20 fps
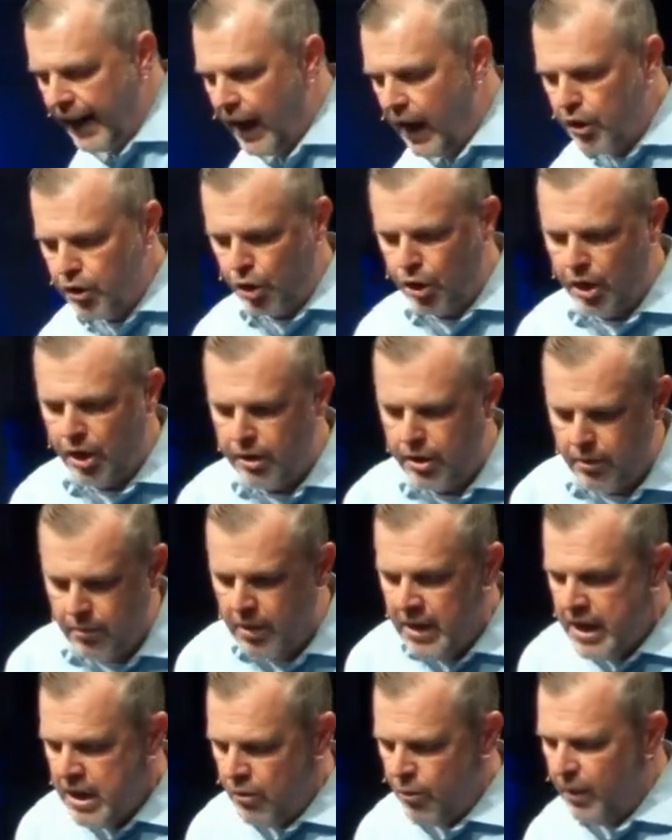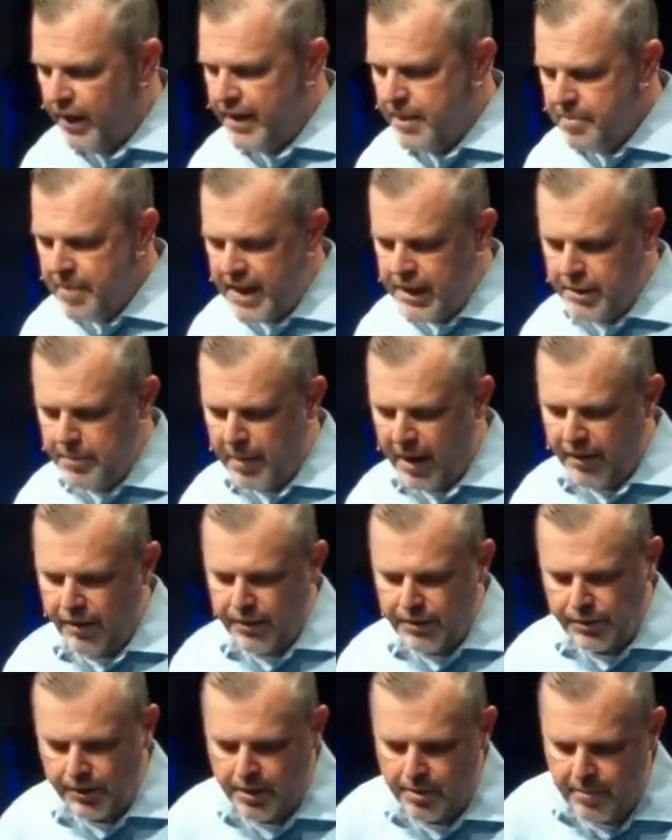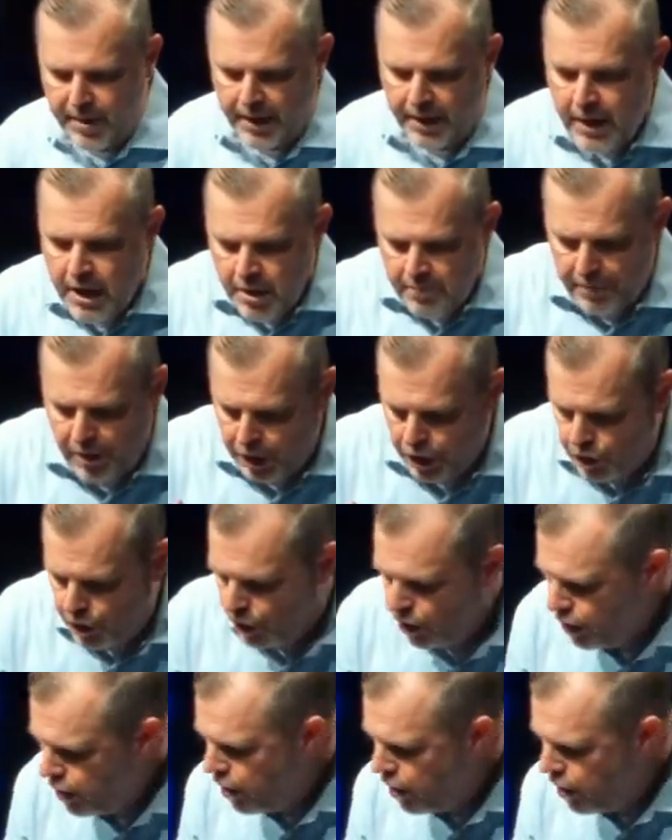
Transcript: and I'll show you what he means by this in a bit. But you're